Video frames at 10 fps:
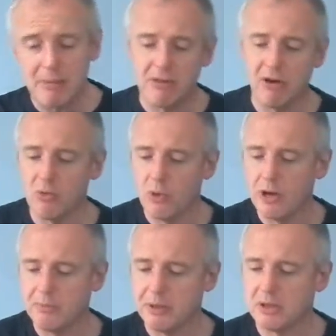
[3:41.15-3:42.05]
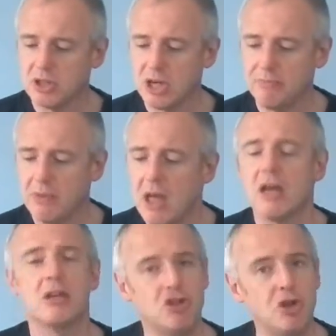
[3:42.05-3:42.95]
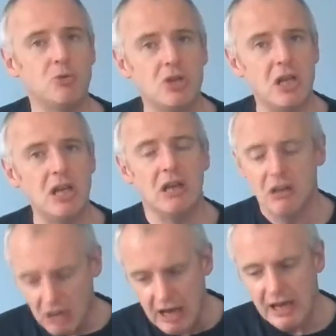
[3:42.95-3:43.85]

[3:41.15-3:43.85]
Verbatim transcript: maybe the wrong word, but um, juicy.